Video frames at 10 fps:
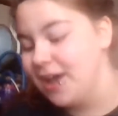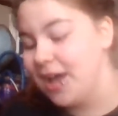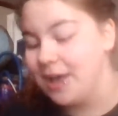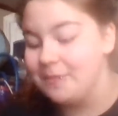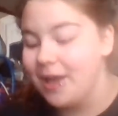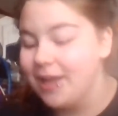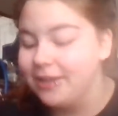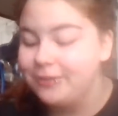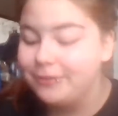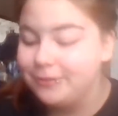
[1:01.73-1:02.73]
I
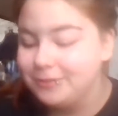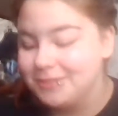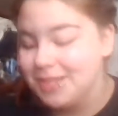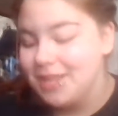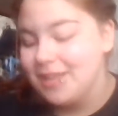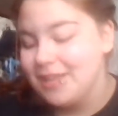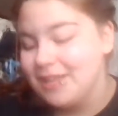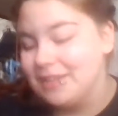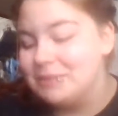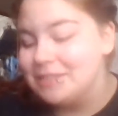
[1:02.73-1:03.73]
use lemon